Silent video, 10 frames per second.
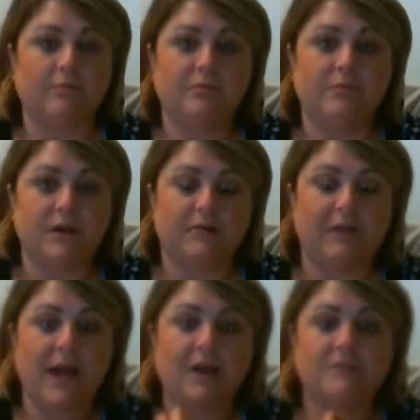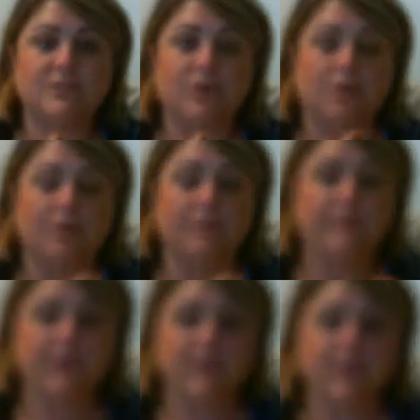their valves are
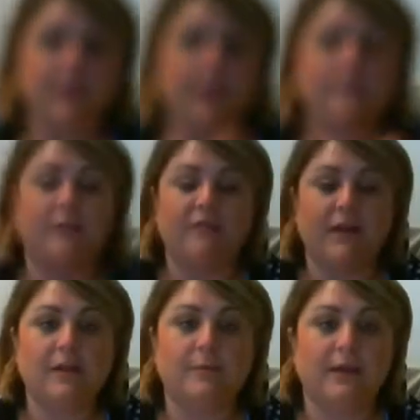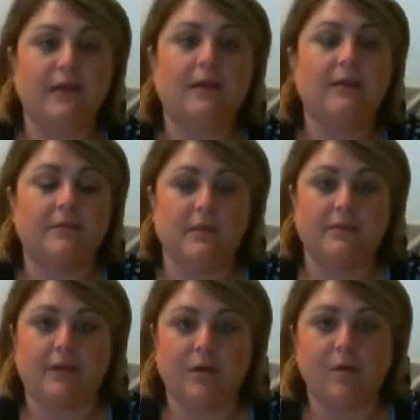finishing up developing, and
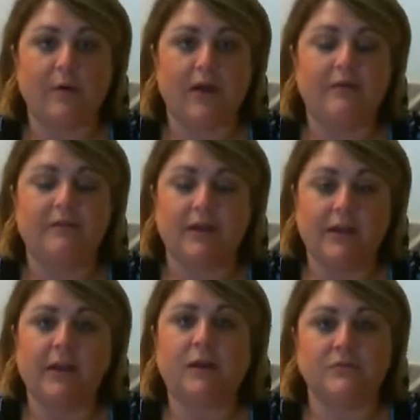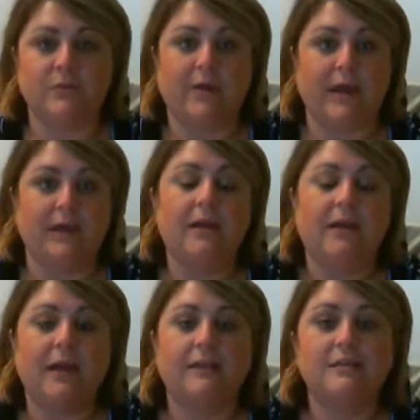then they grow out of it and it goes away.
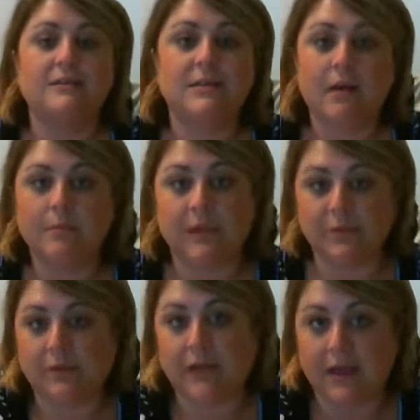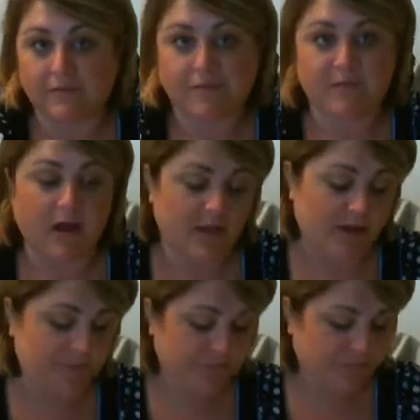And then some they really have to
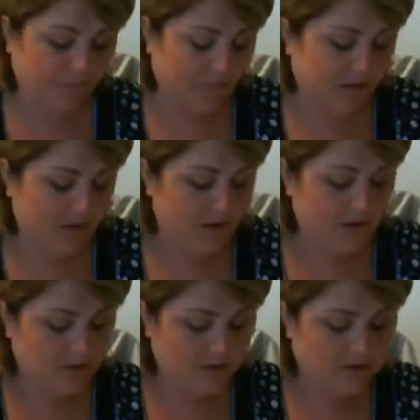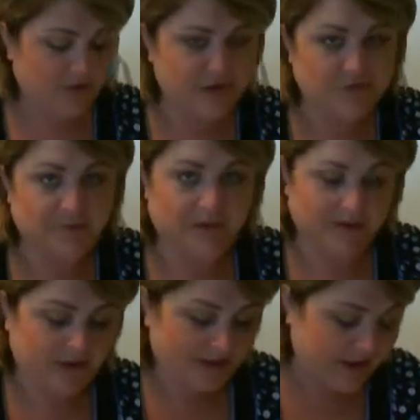follow. So I just
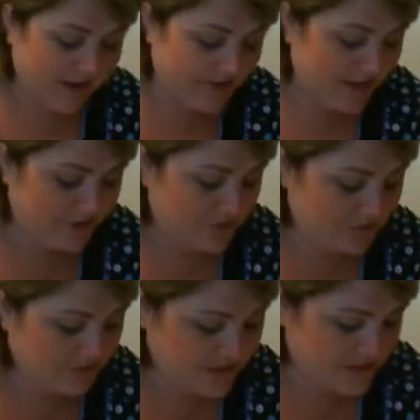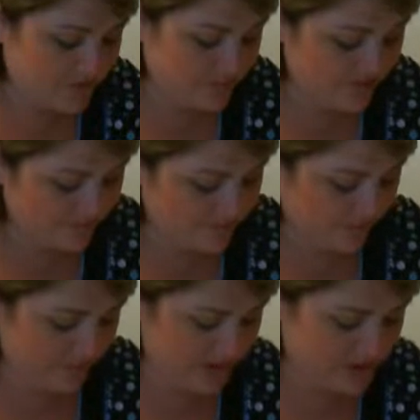wanted to add that little tidbit of
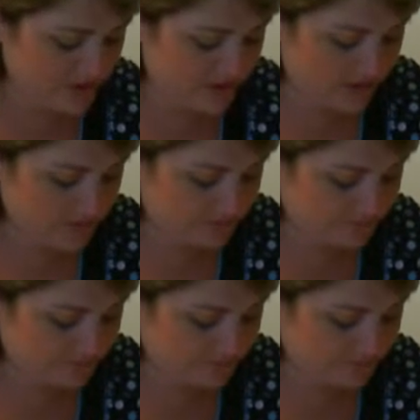information there.